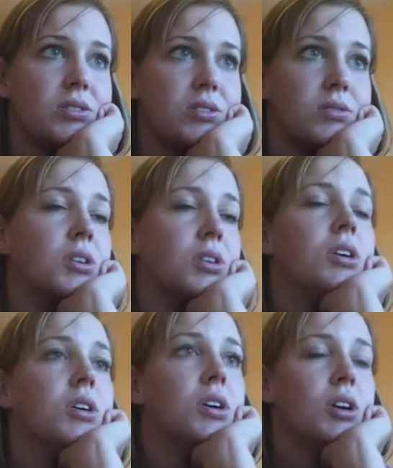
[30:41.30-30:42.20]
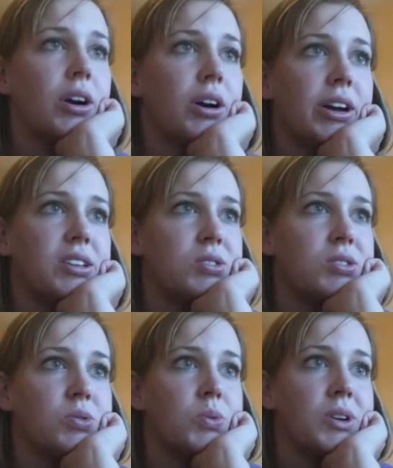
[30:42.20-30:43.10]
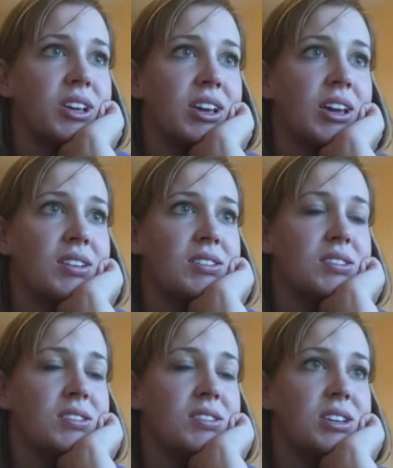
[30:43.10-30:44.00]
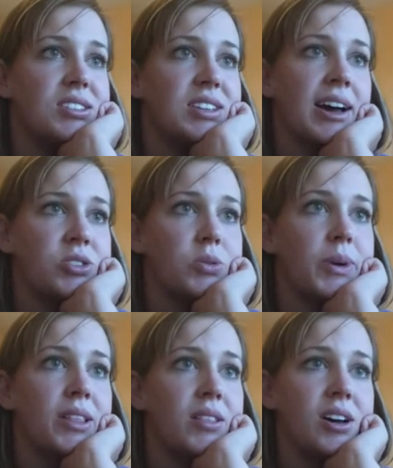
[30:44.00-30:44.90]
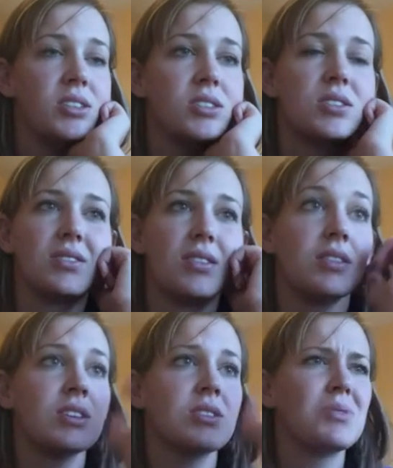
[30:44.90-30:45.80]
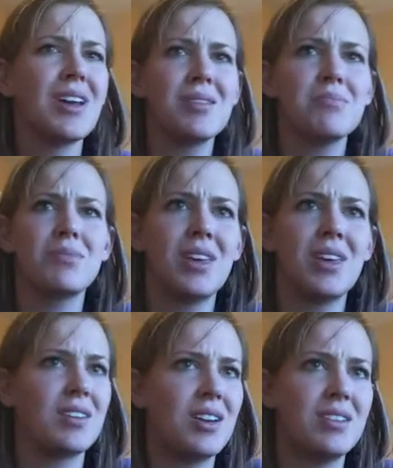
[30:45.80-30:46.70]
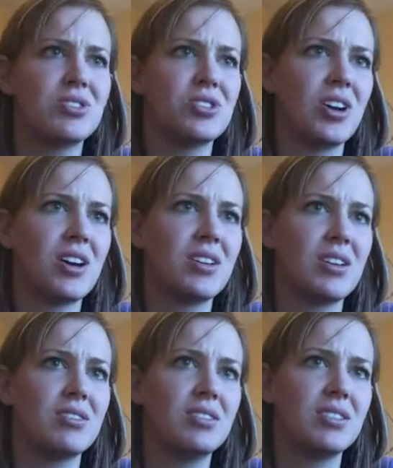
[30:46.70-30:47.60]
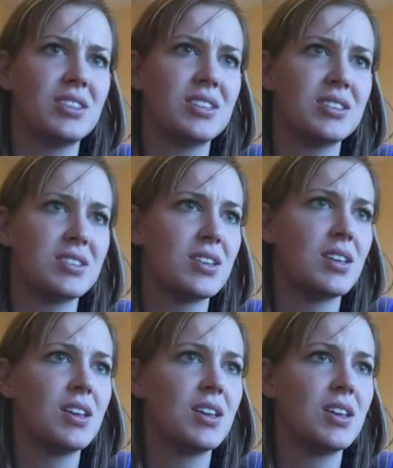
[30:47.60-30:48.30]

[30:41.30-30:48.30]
All right, so 28, his actual weight loss. This one I'm like not even sure how to calculate this.